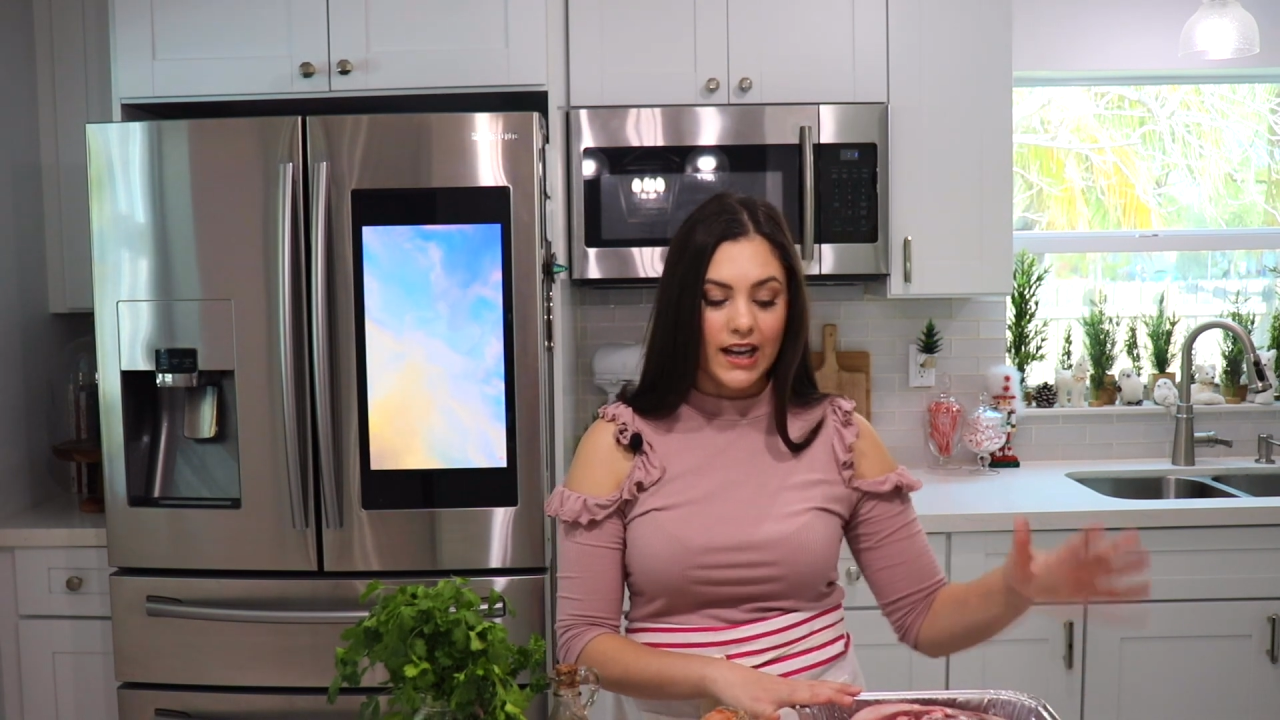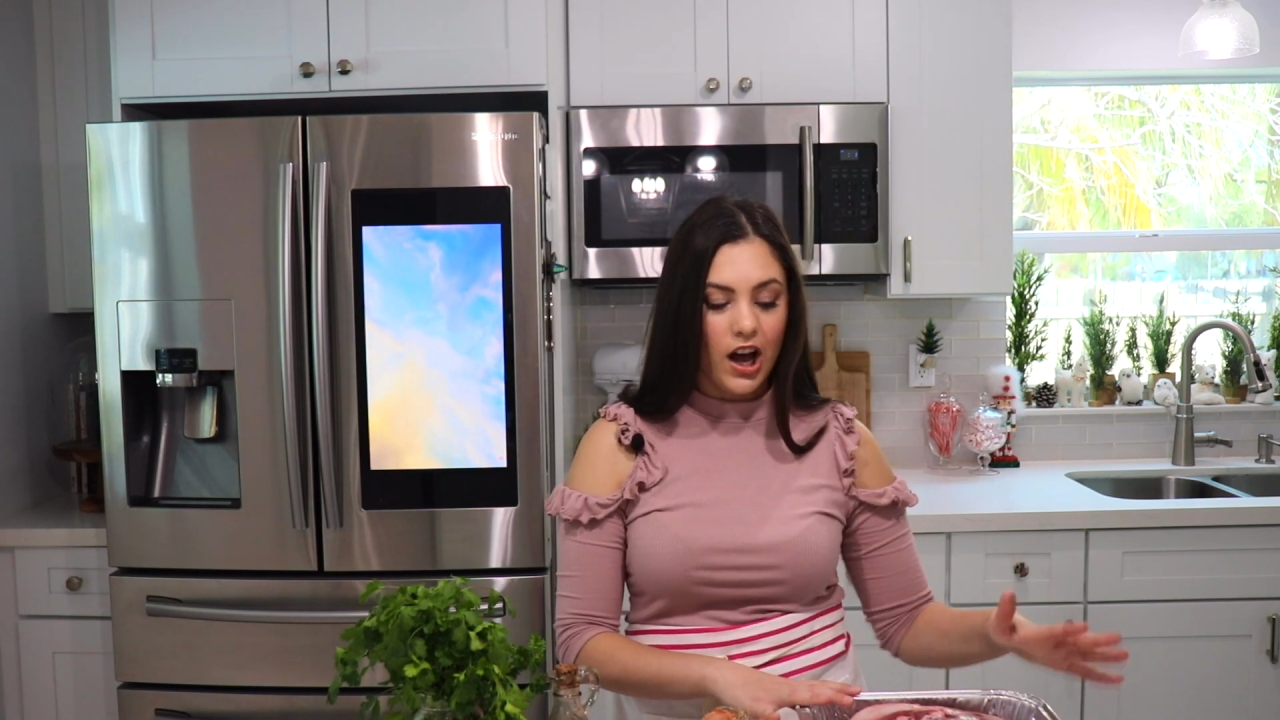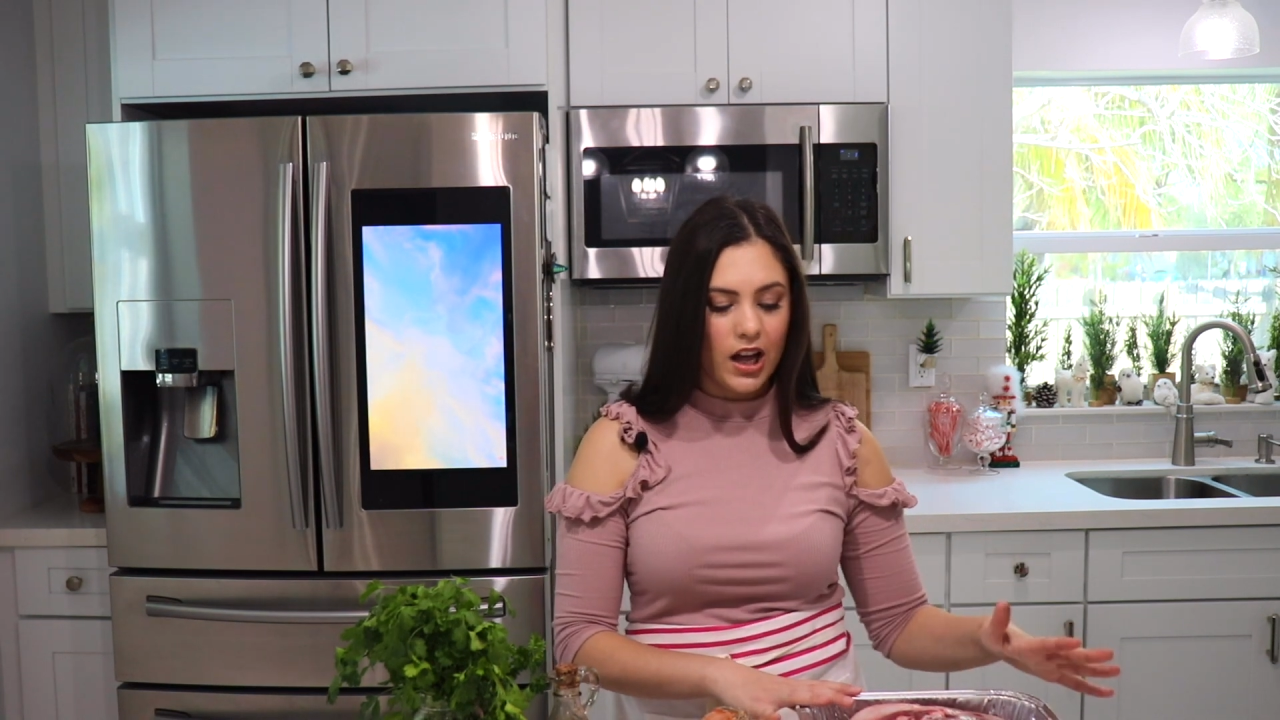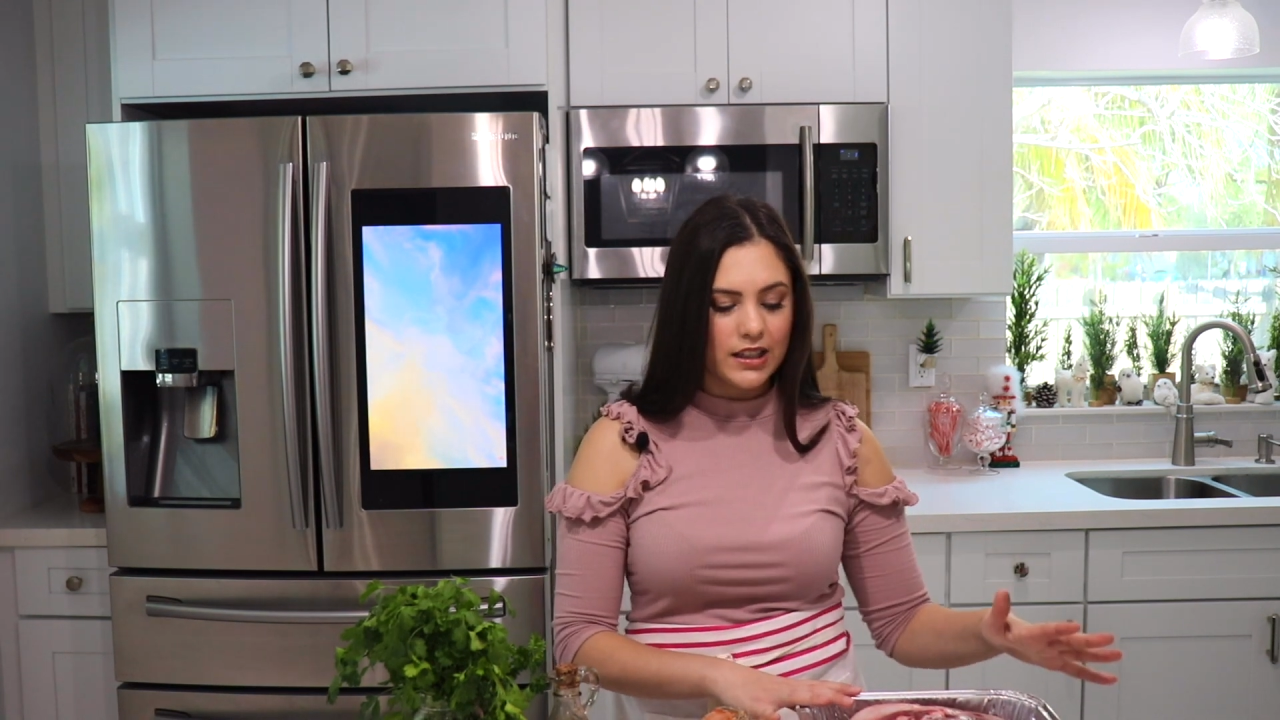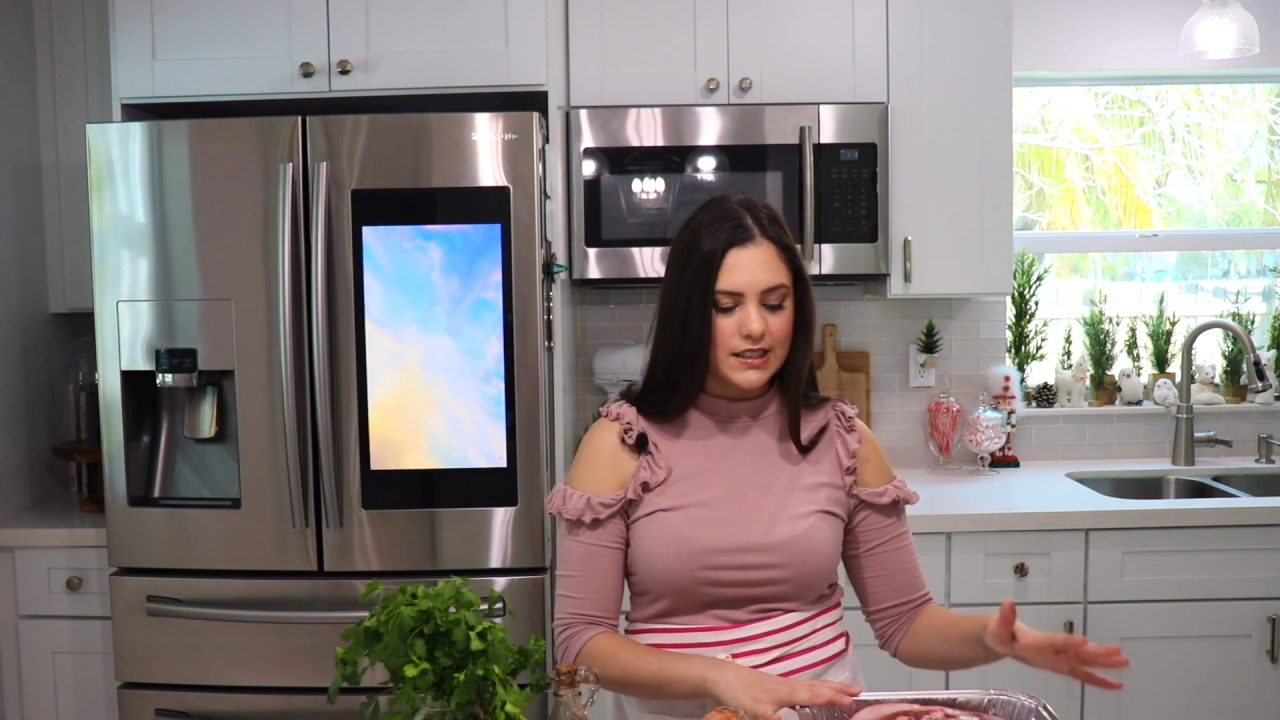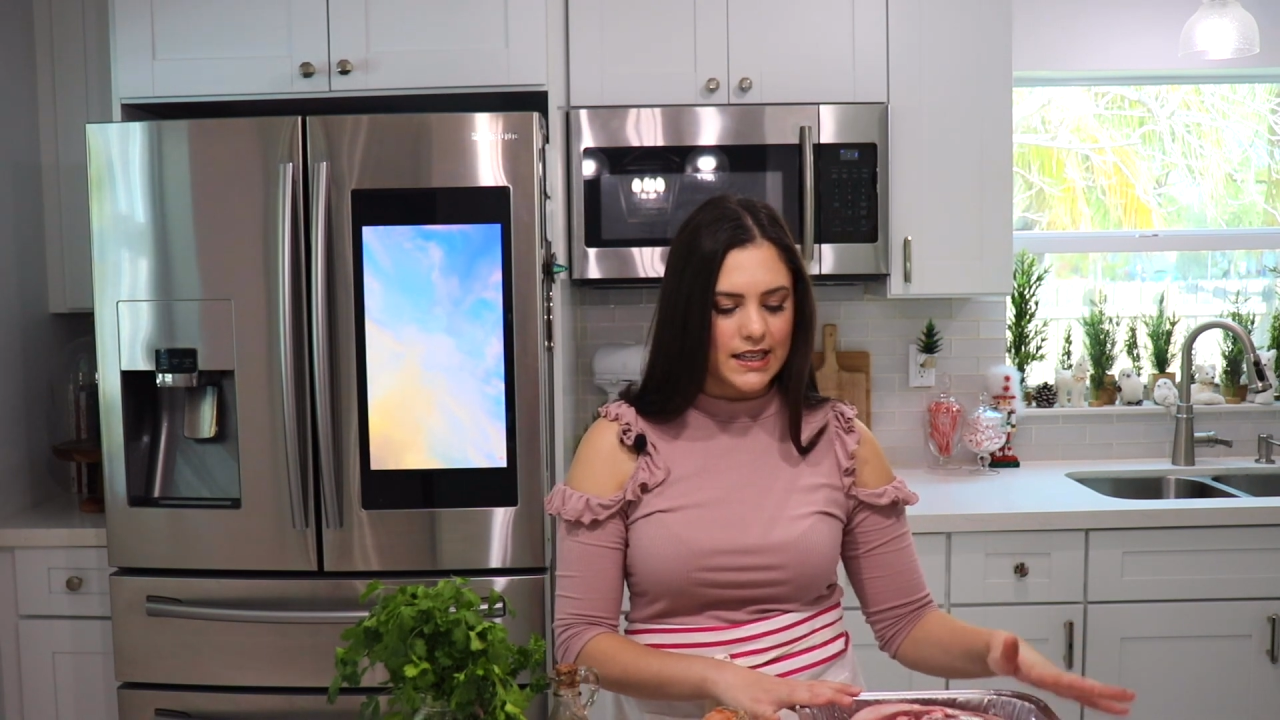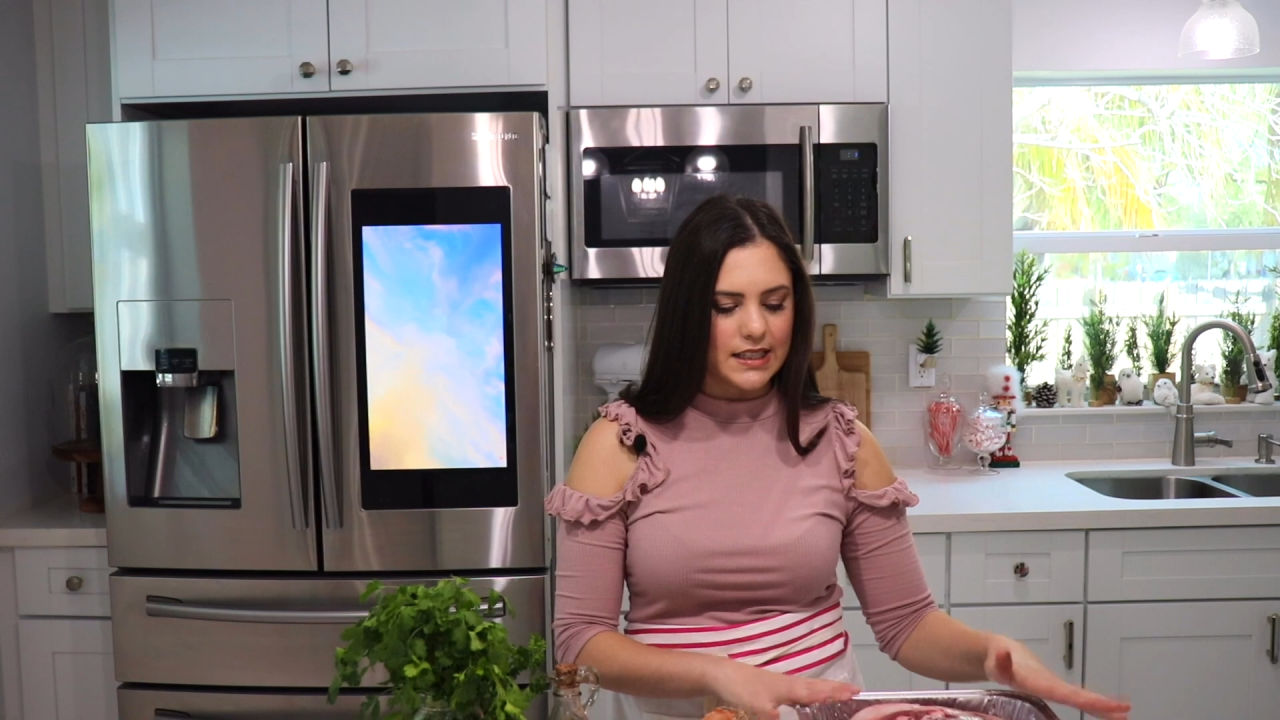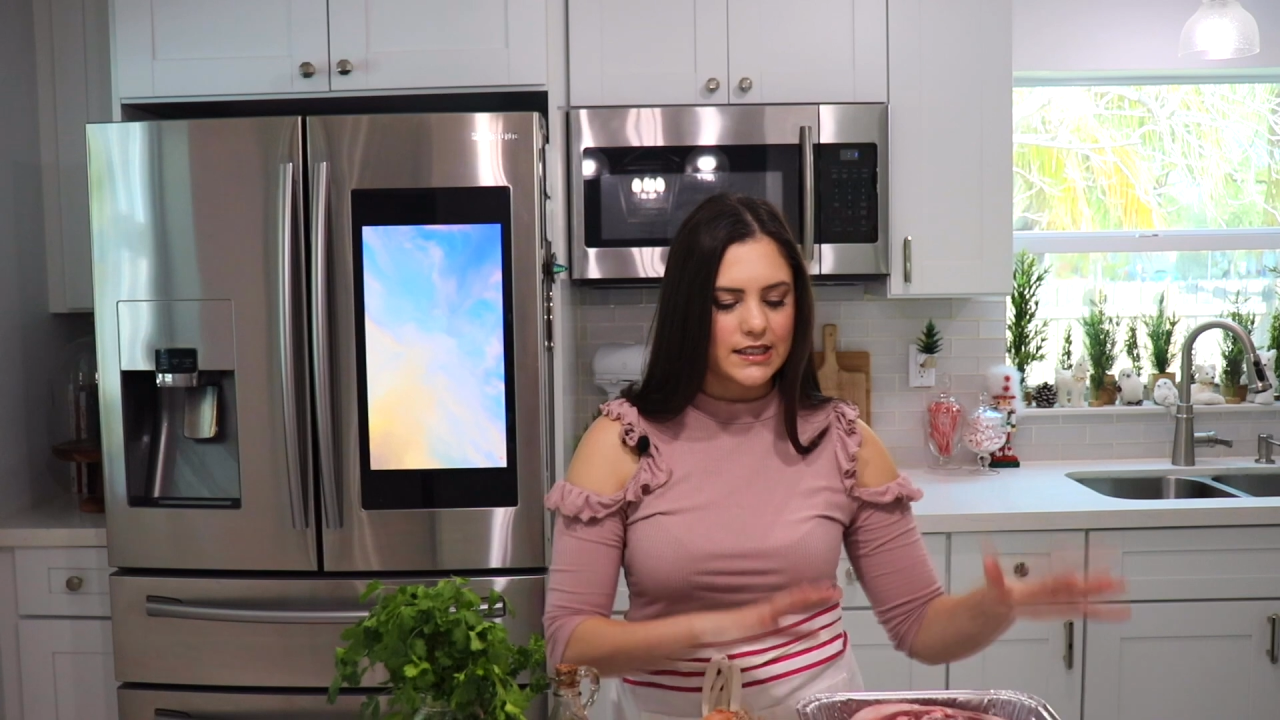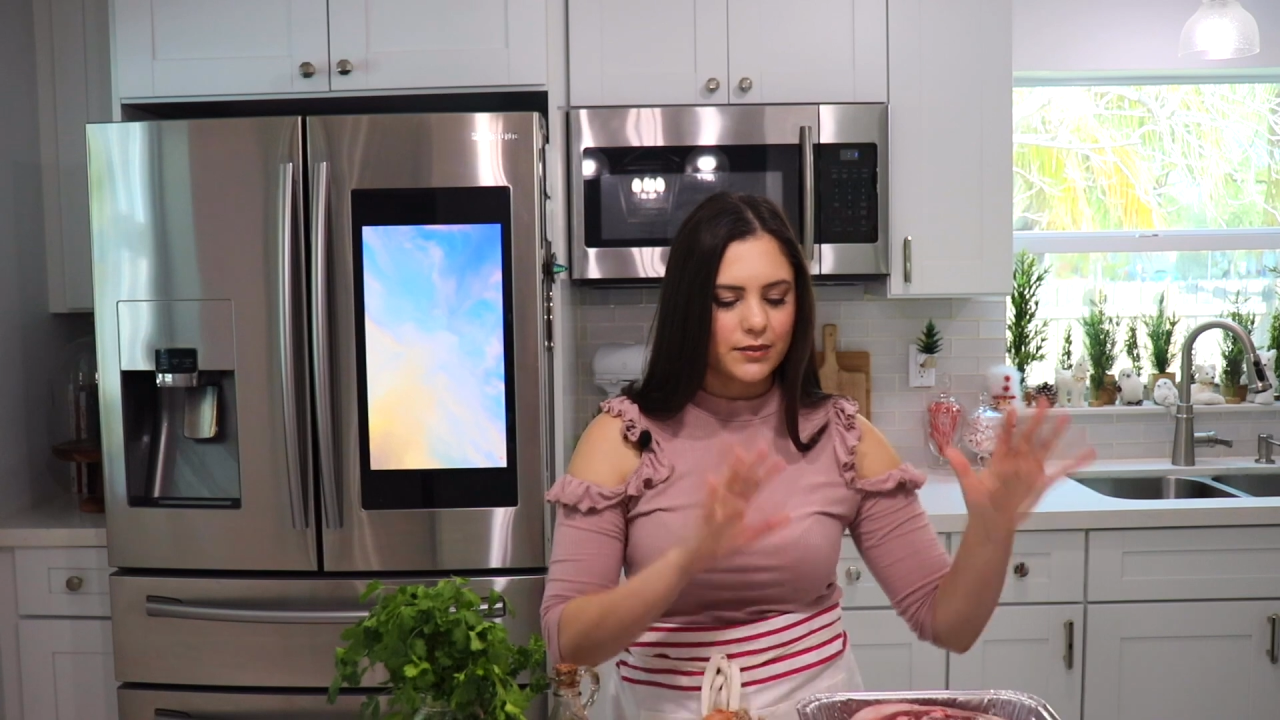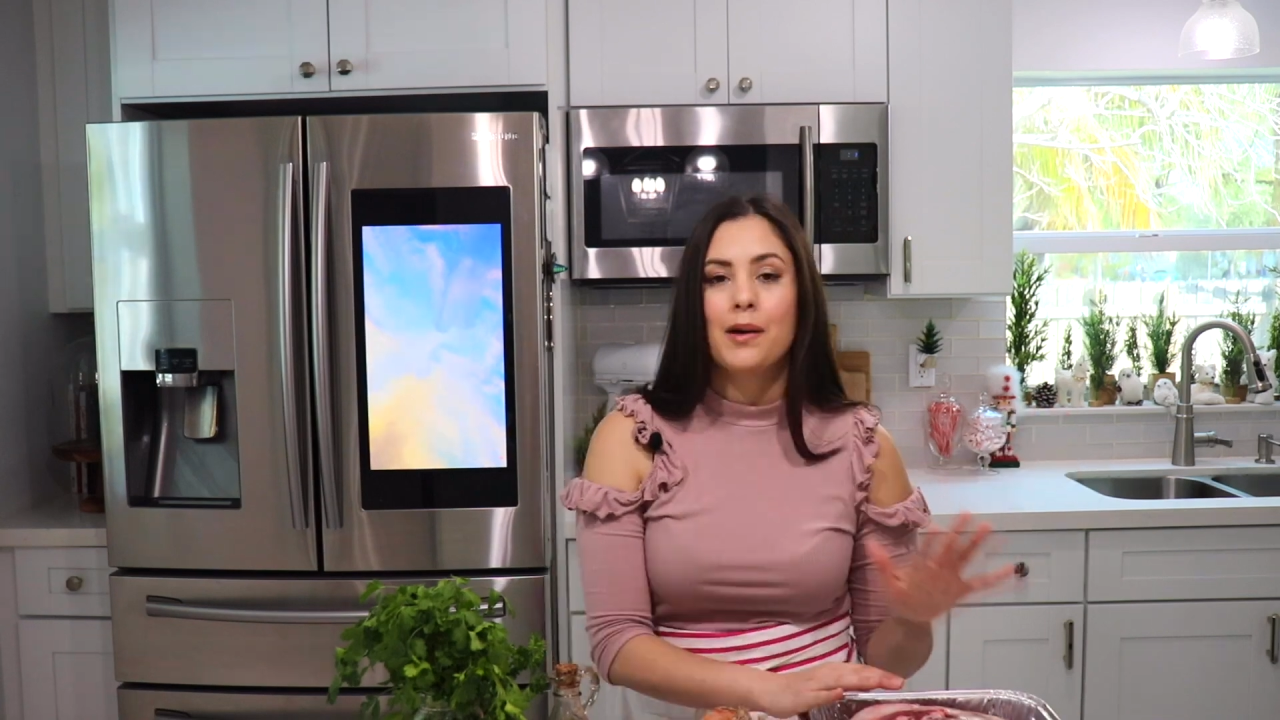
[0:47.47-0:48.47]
holidays.